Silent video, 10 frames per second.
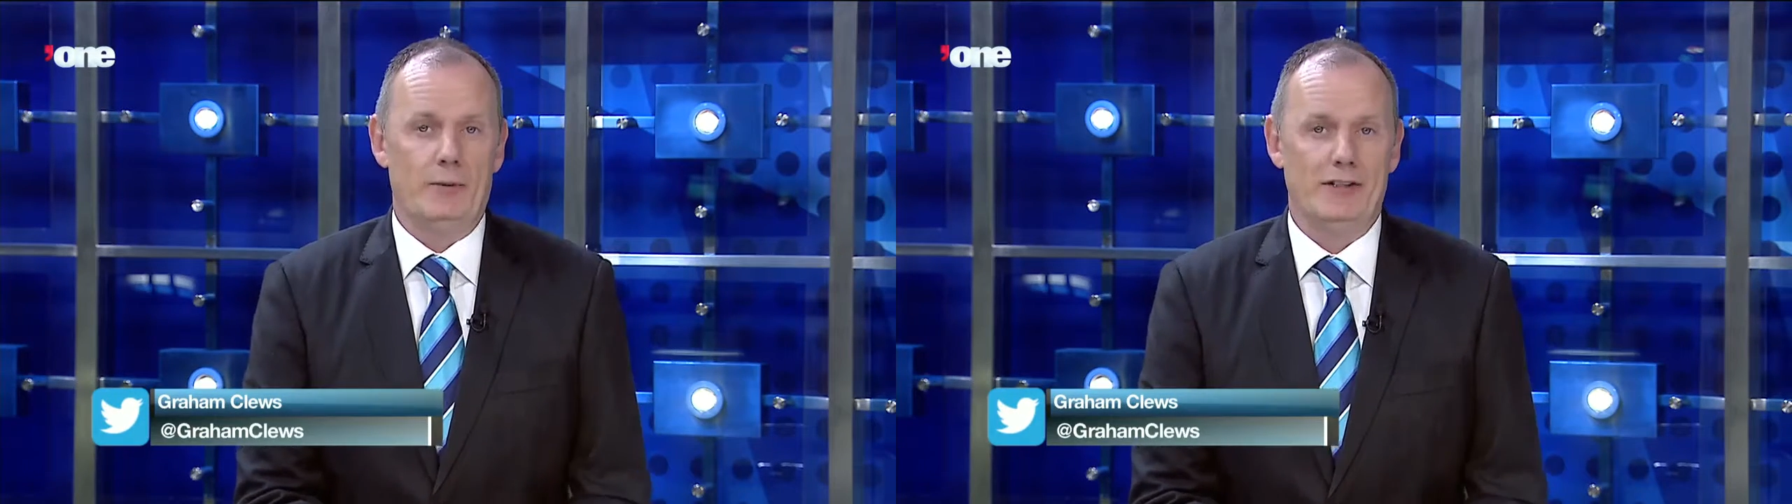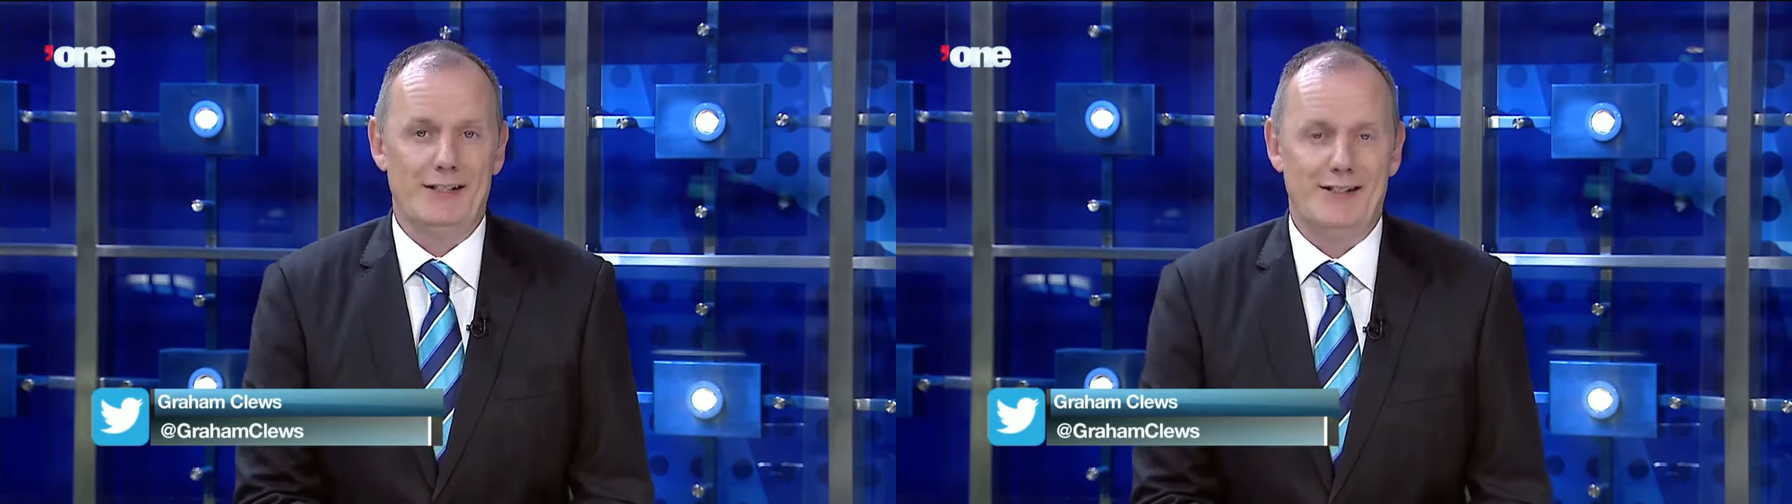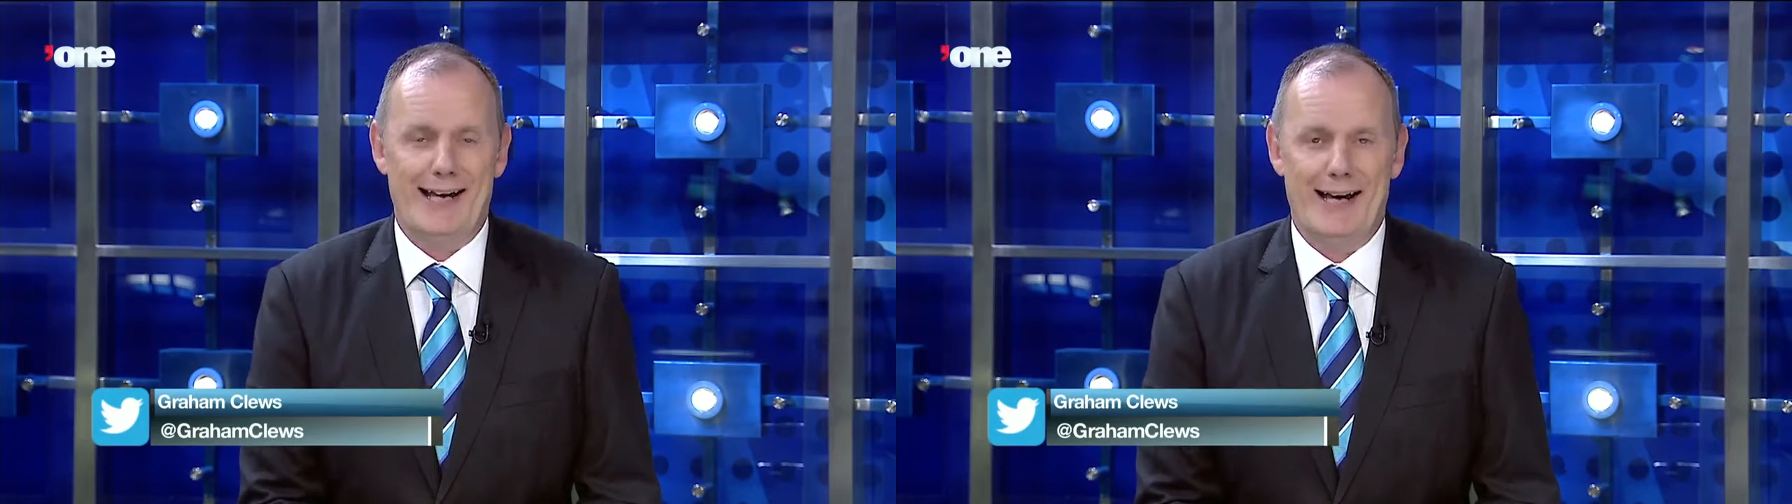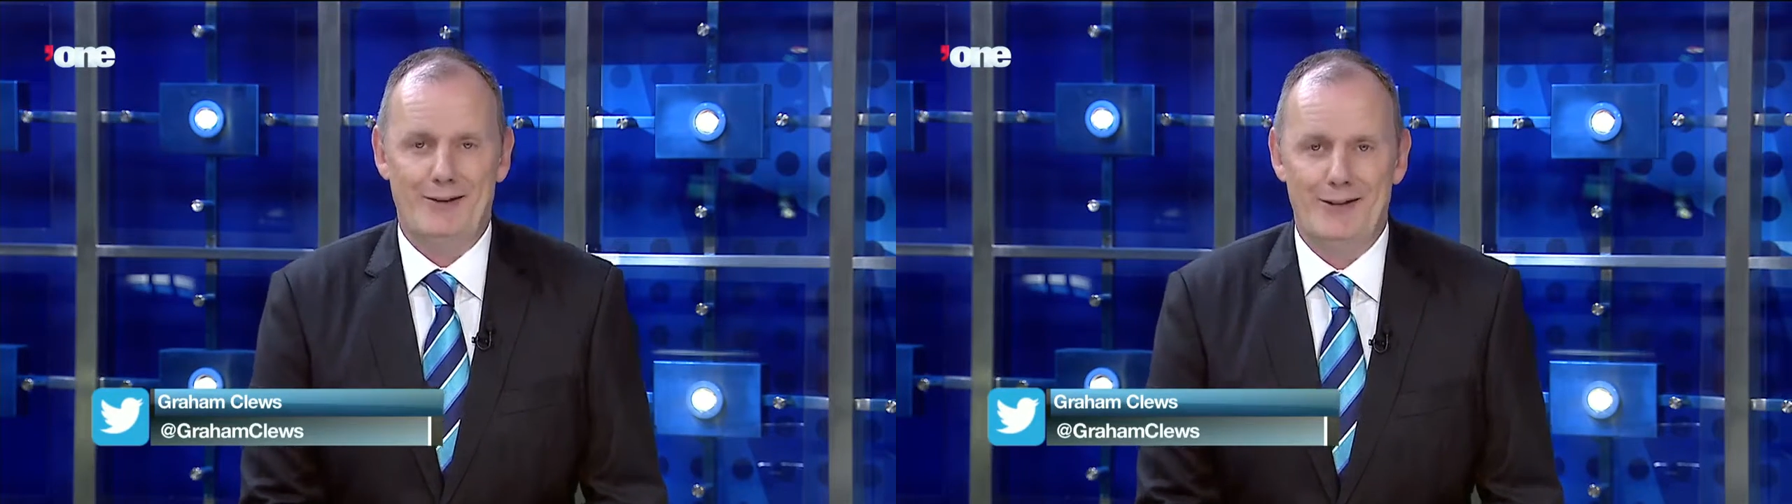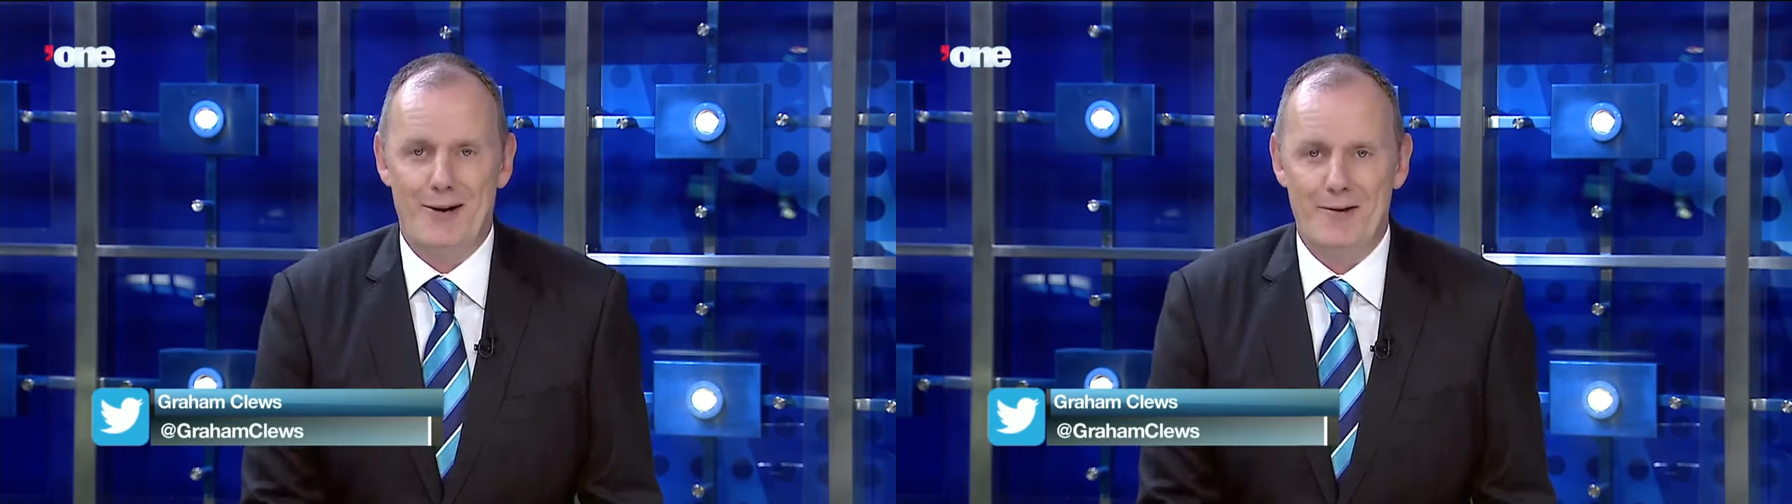was in town